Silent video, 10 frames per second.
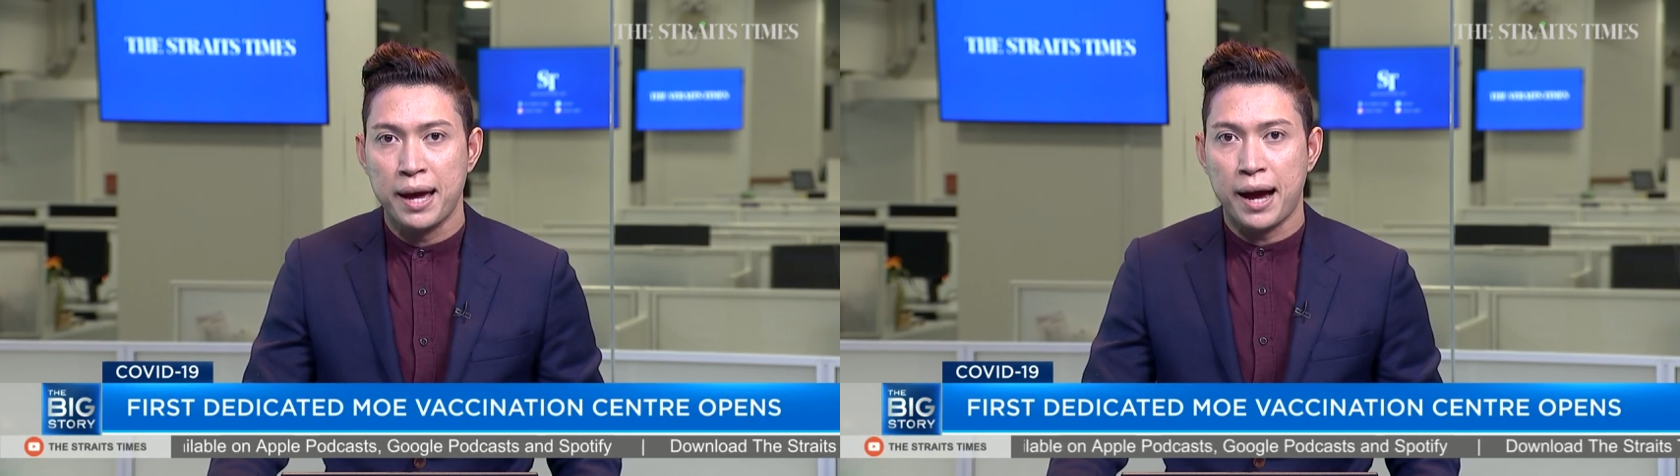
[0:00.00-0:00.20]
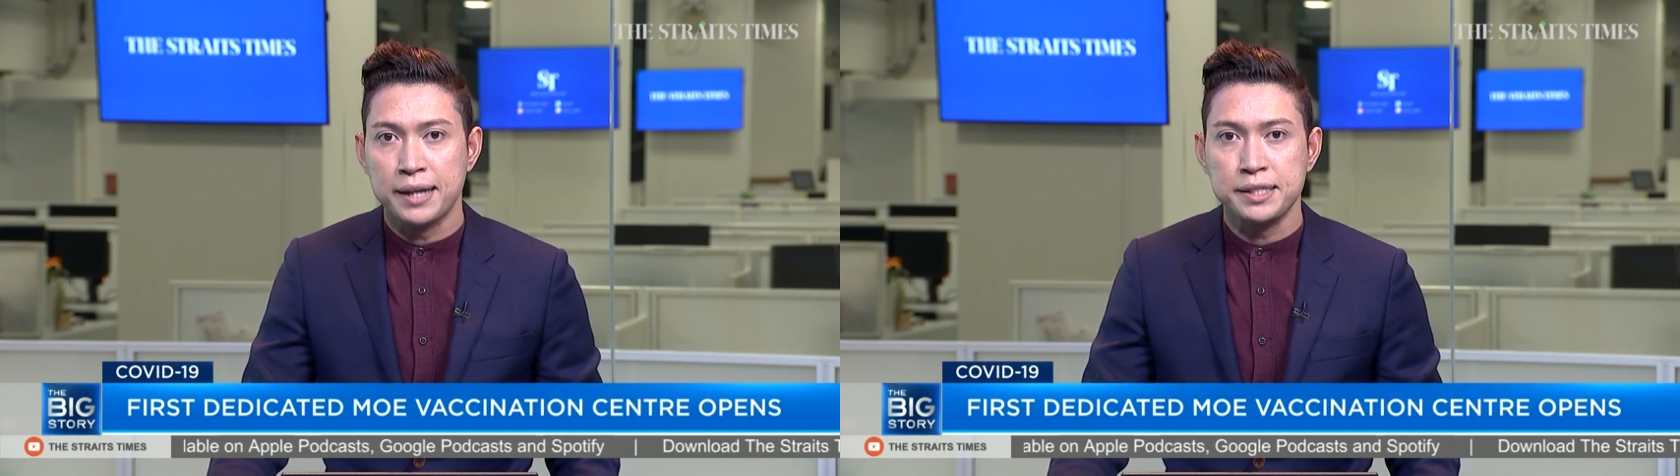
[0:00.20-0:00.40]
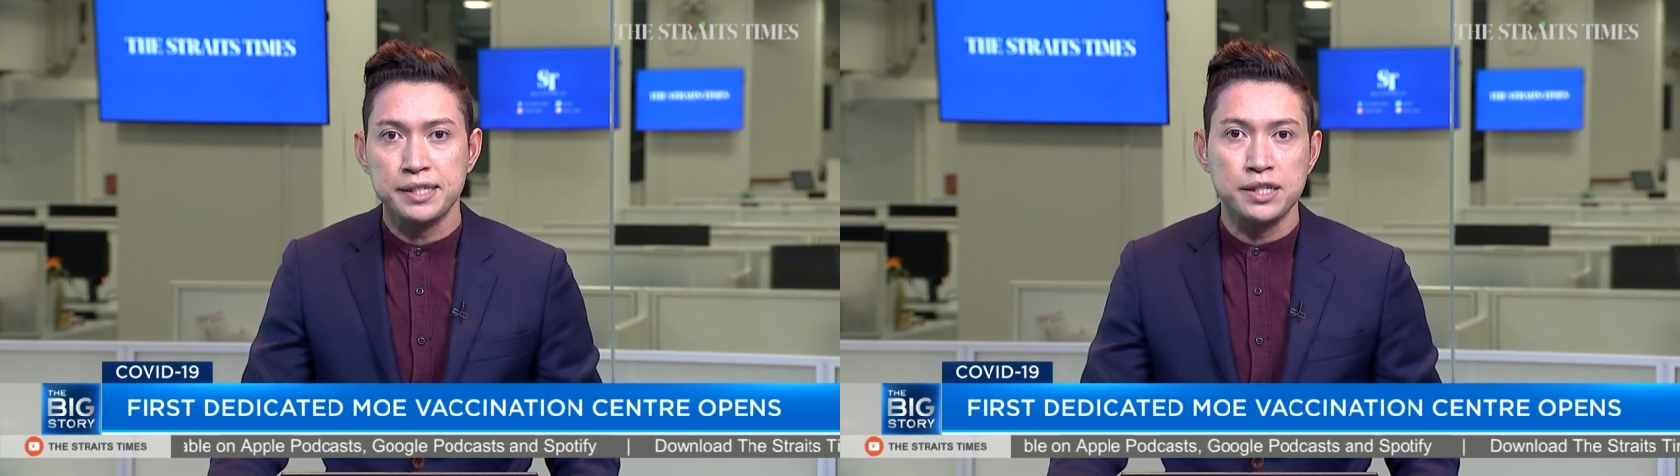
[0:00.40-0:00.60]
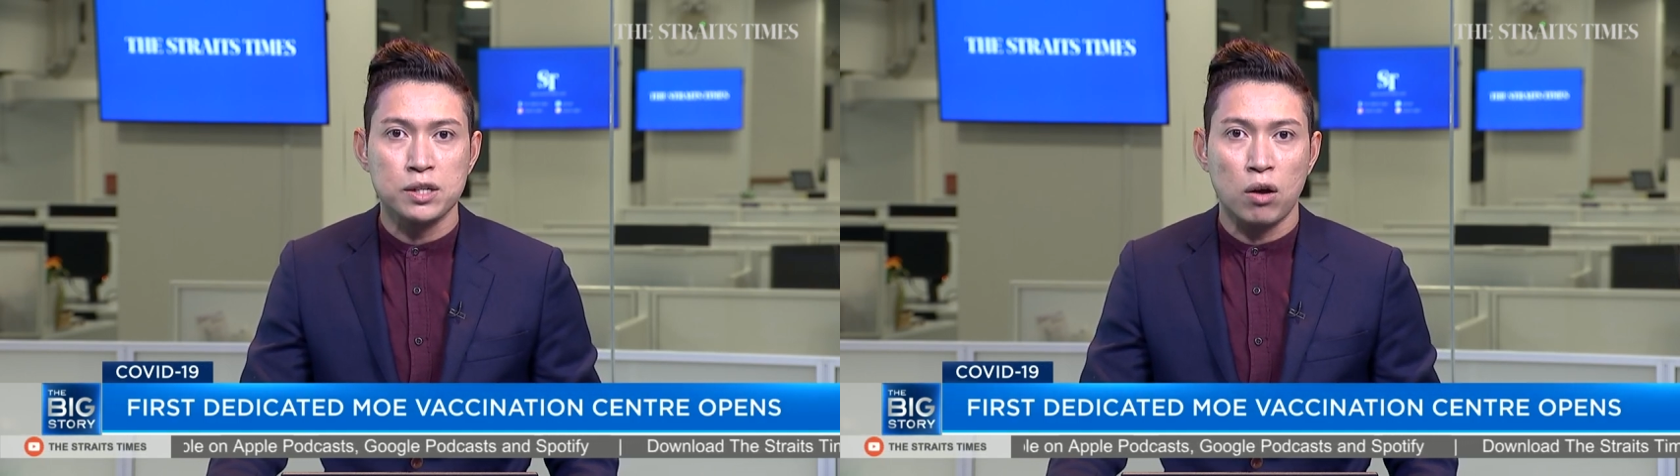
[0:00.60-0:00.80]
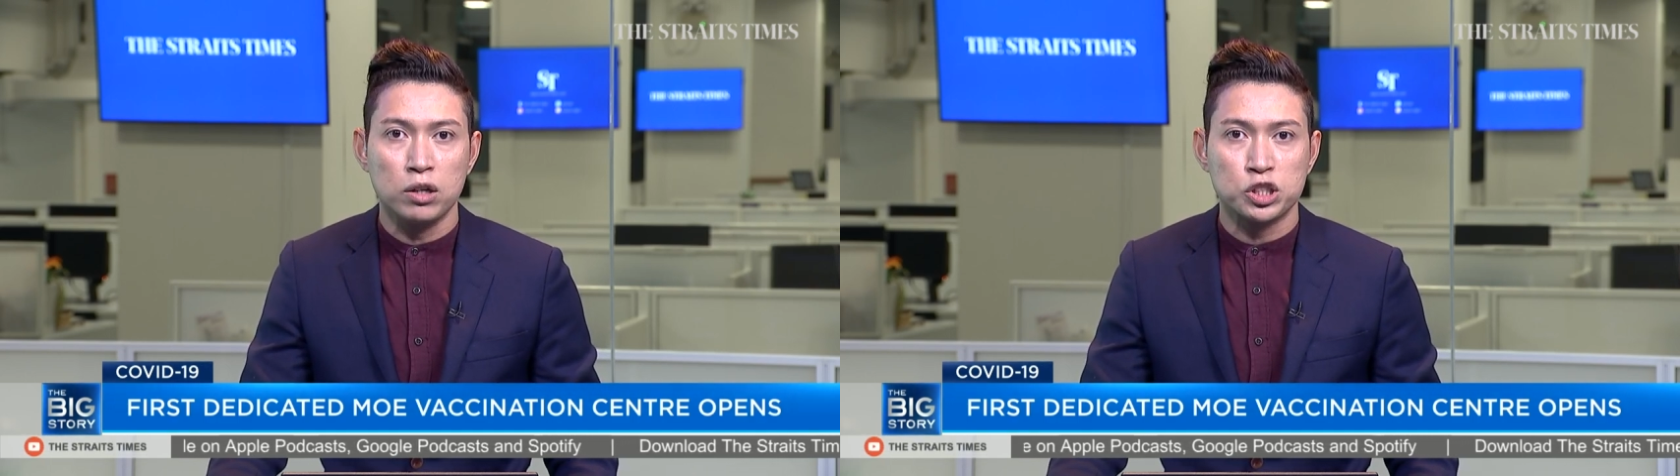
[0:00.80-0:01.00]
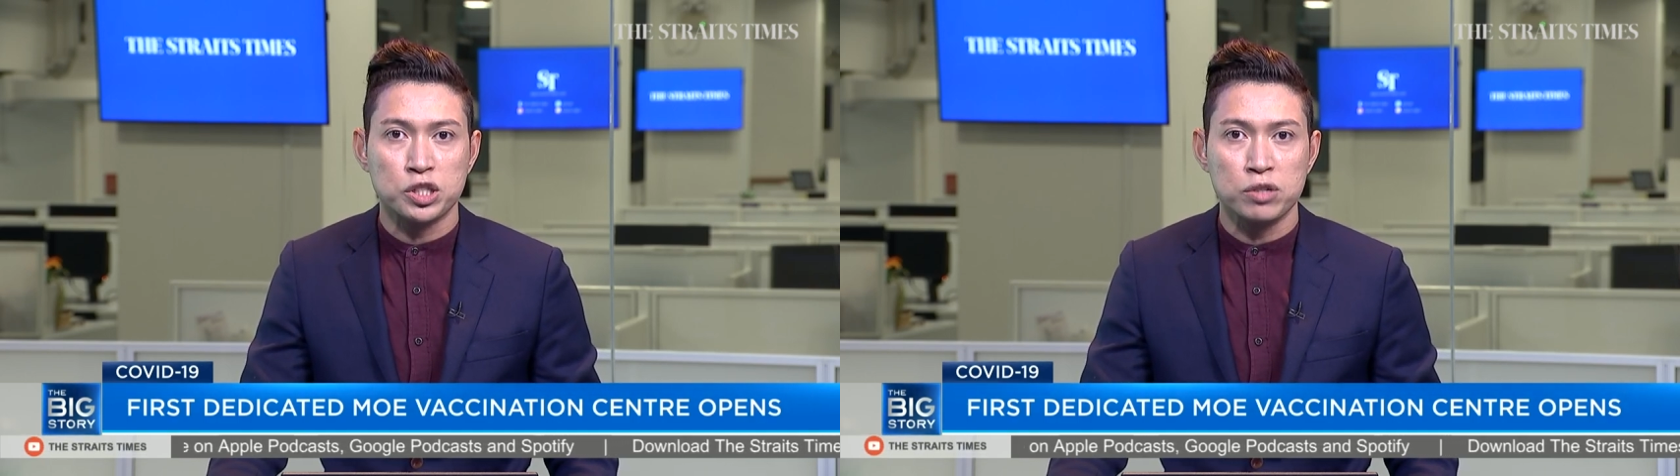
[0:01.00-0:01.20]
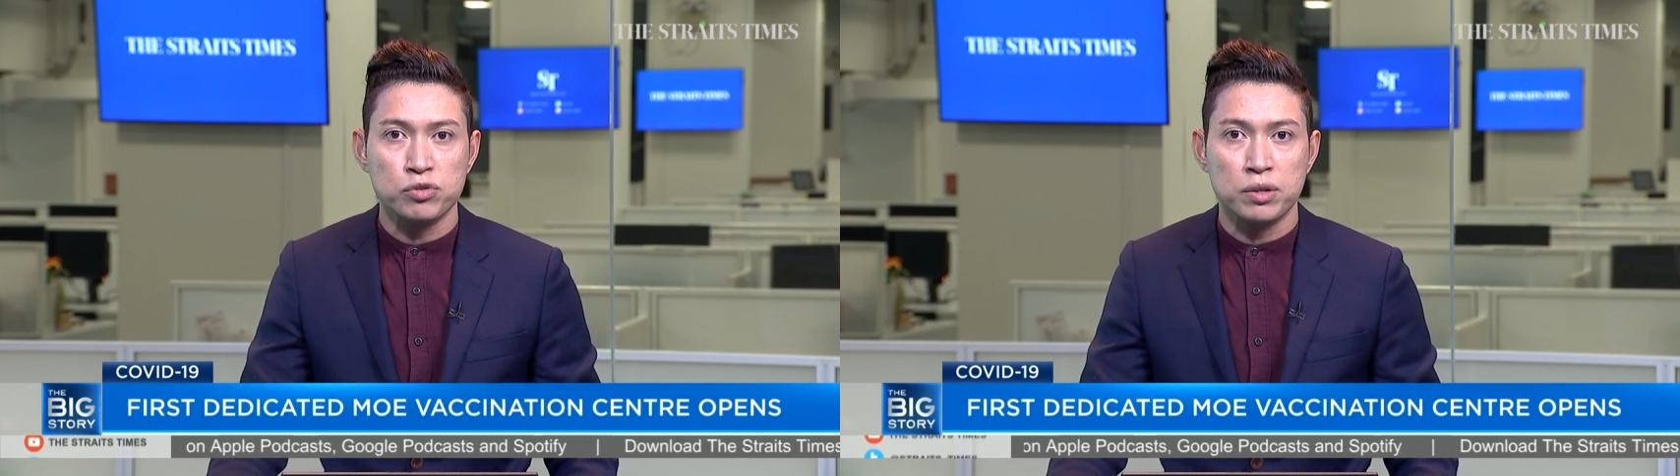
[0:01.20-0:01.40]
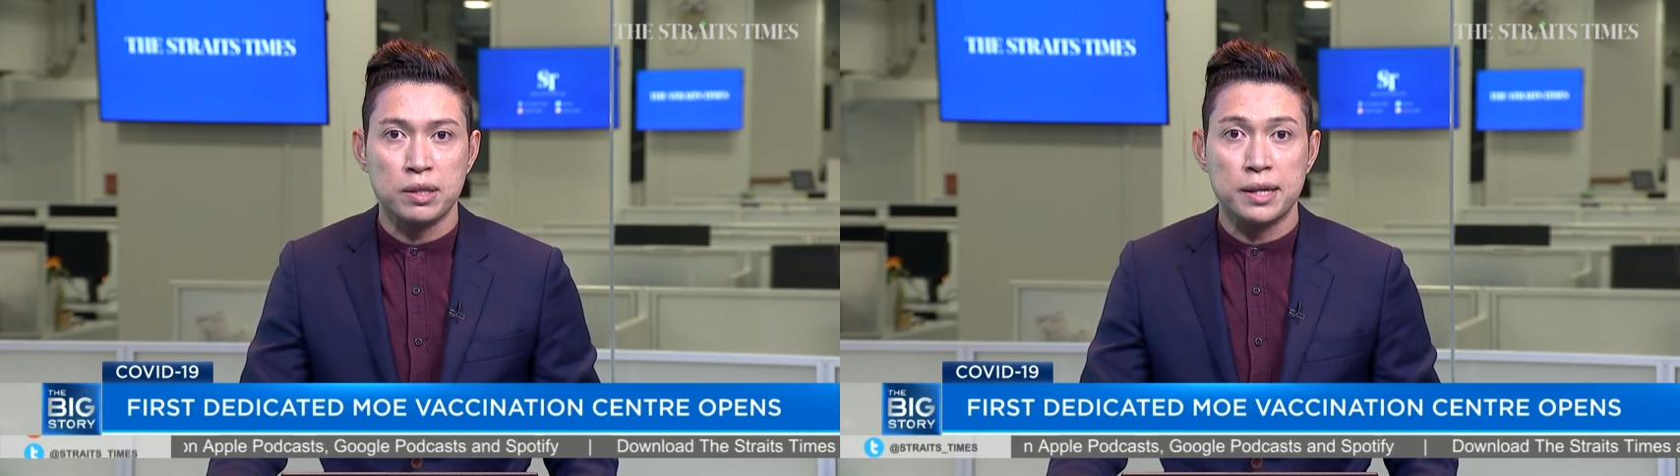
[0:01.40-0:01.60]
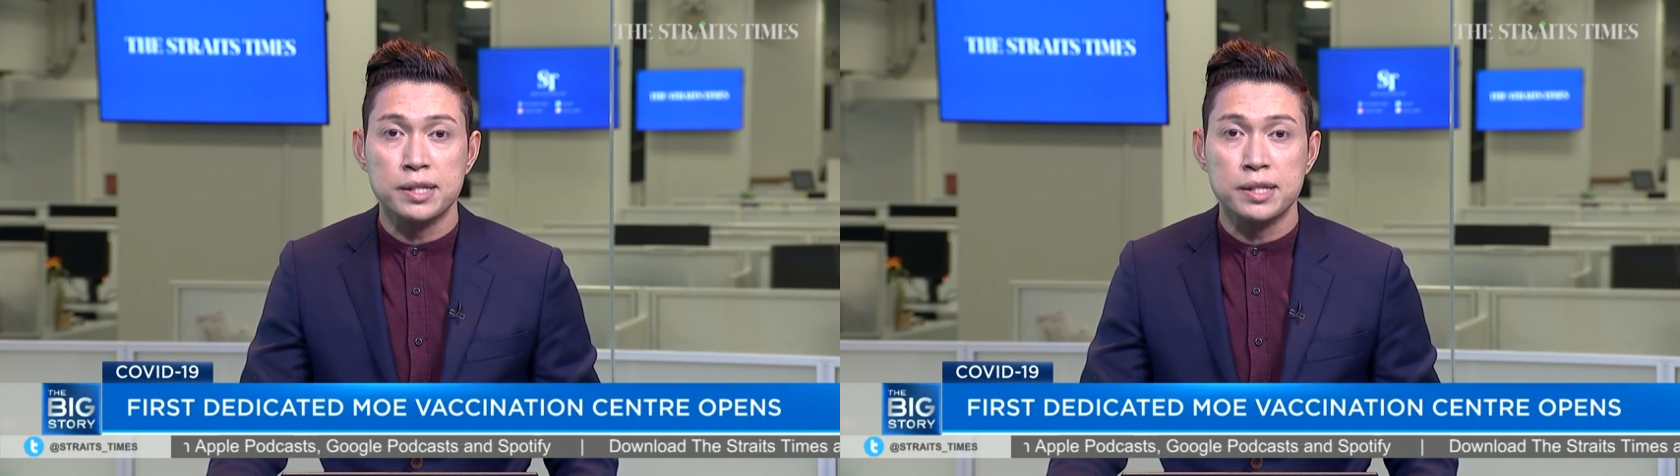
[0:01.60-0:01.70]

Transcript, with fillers: ITE College Central